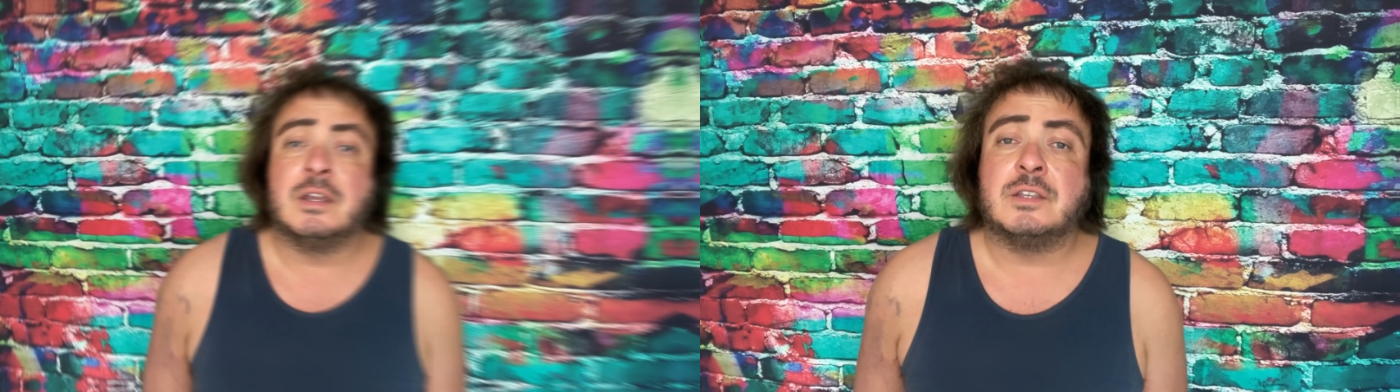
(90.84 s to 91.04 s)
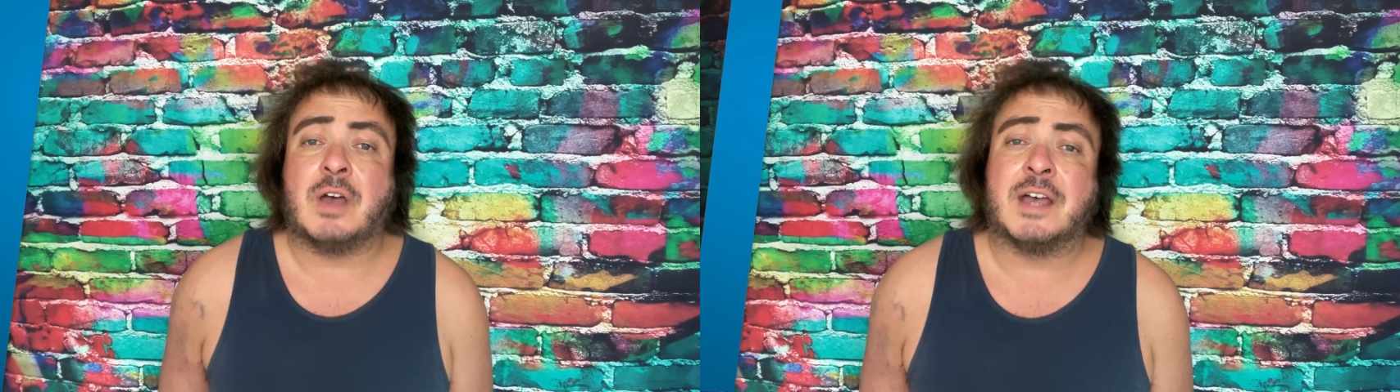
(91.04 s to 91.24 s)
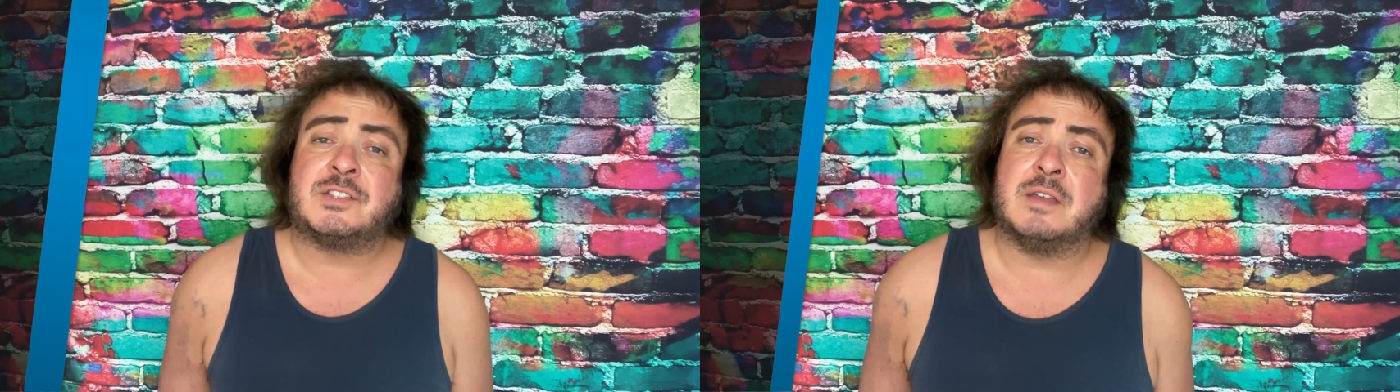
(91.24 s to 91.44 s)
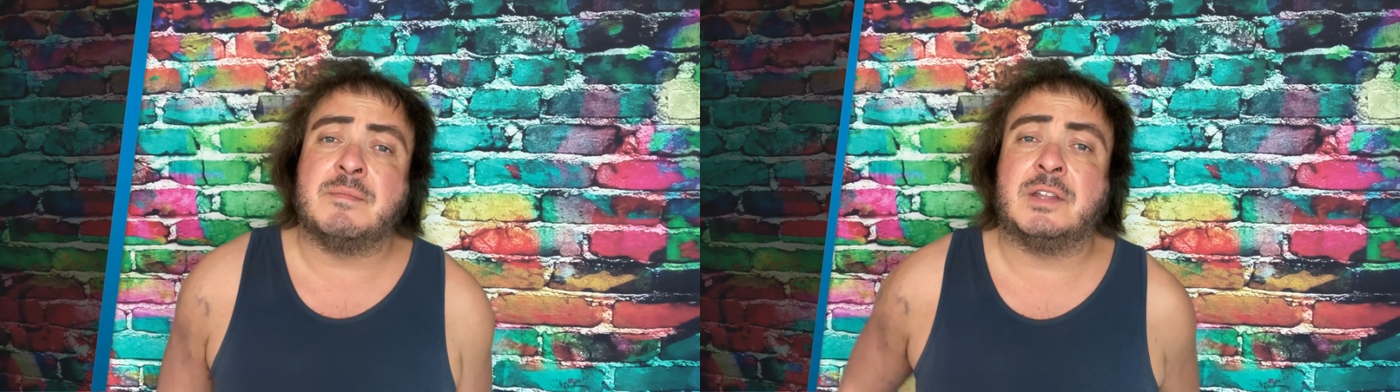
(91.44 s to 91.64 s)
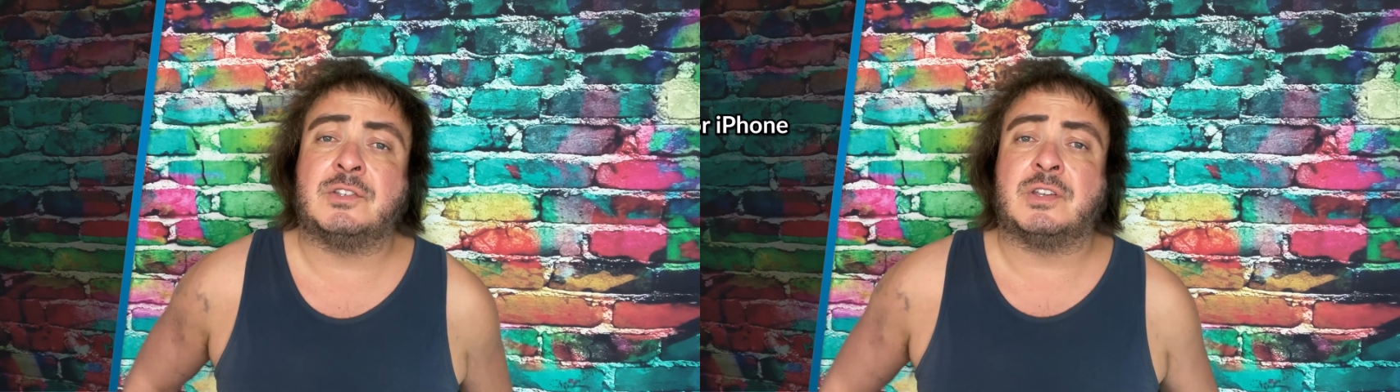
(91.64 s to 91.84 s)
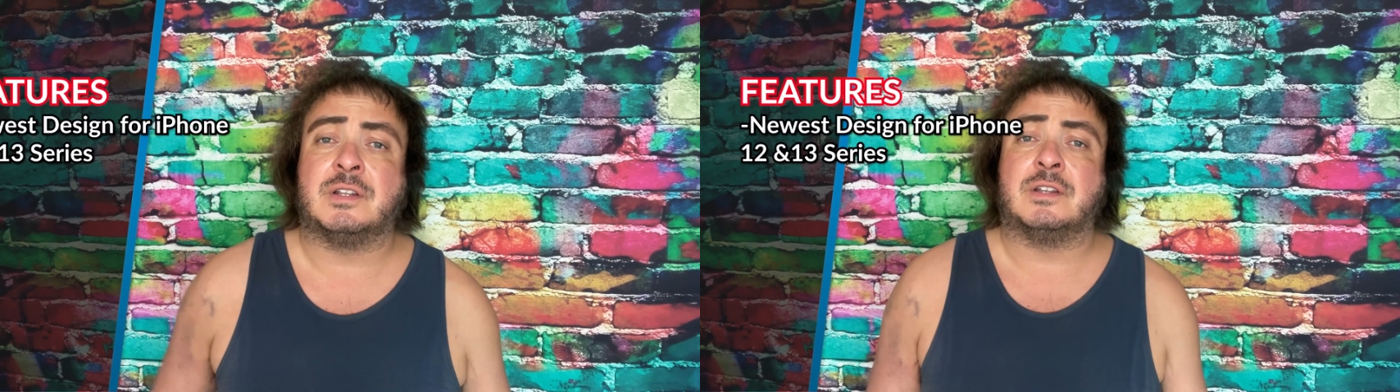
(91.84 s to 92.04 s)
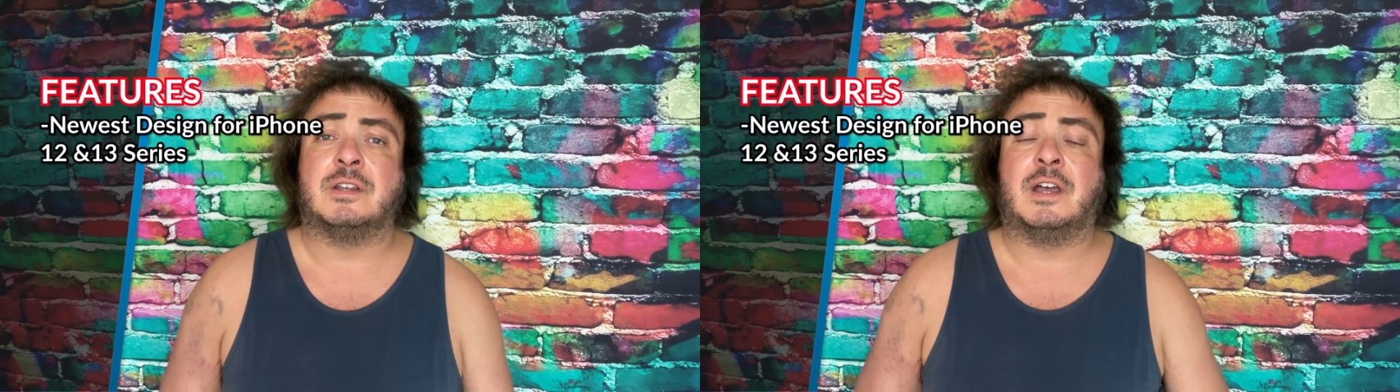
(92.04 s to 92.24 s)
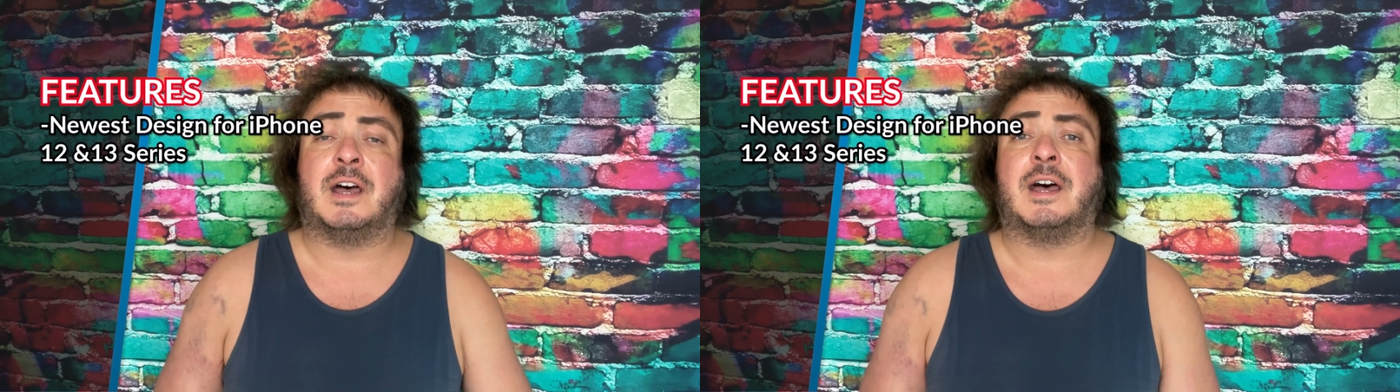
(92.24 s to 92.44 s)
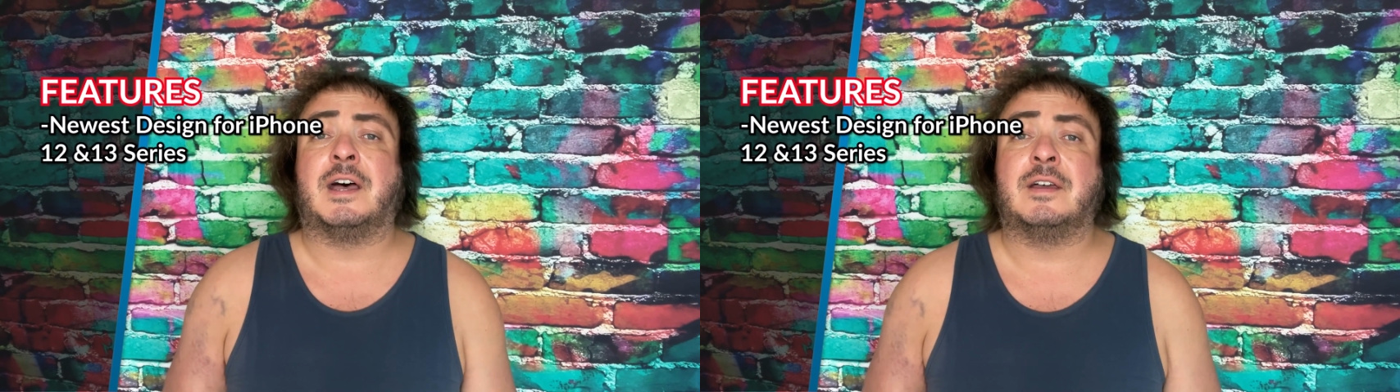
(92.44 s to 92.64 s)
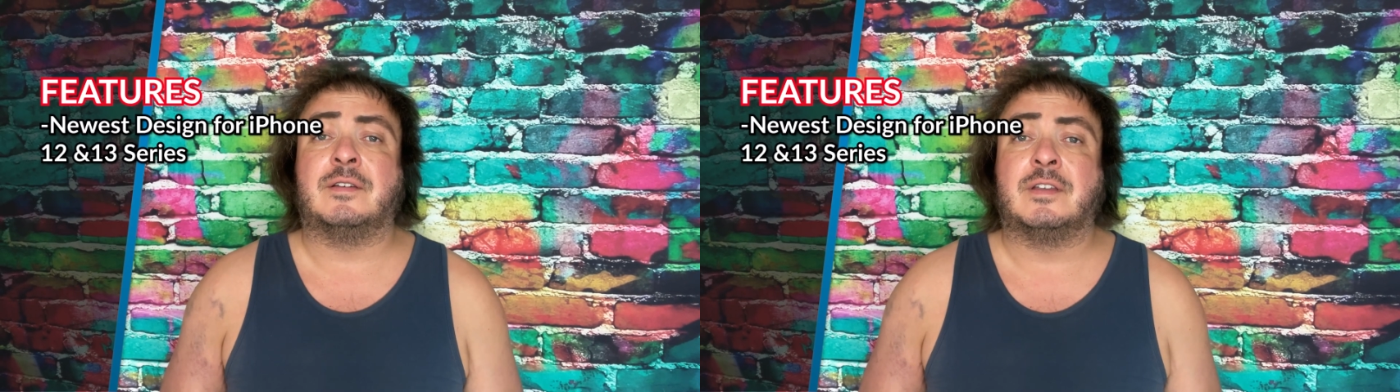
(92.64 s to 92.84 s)
So as I mentioned,
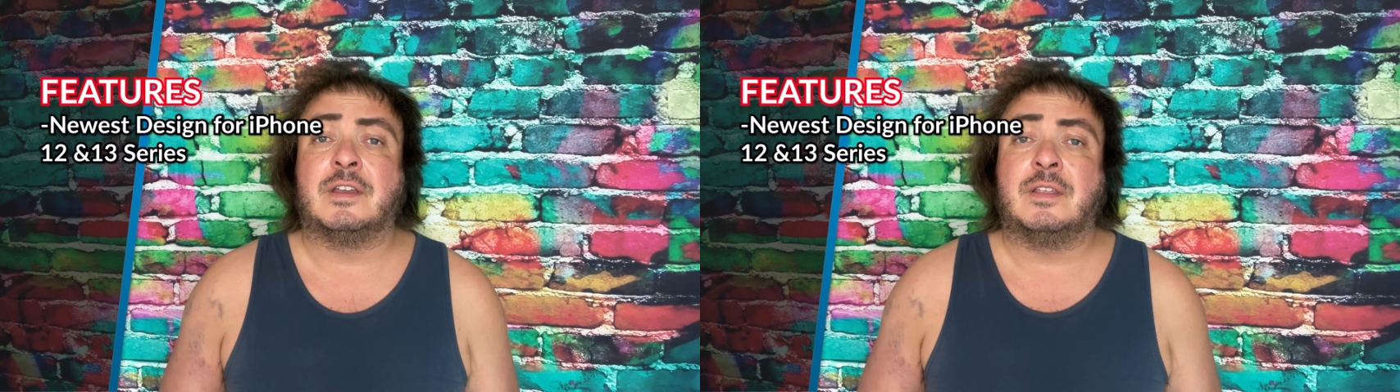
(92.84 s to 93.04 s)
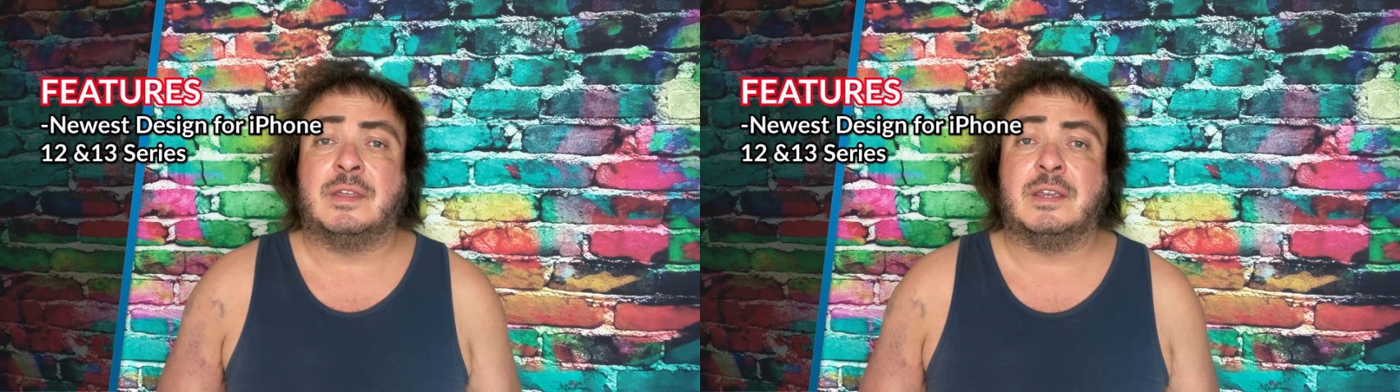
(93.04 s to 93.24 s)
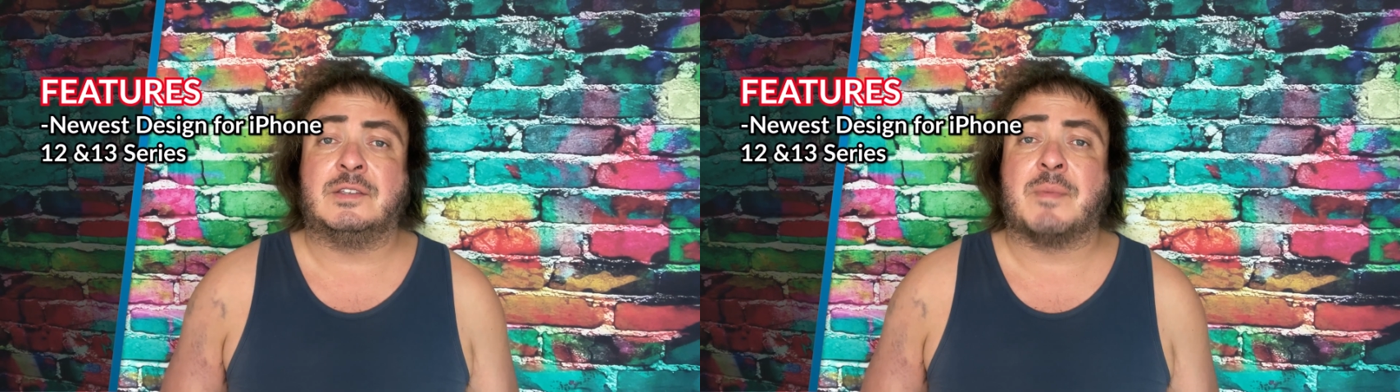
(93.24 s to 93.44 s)
these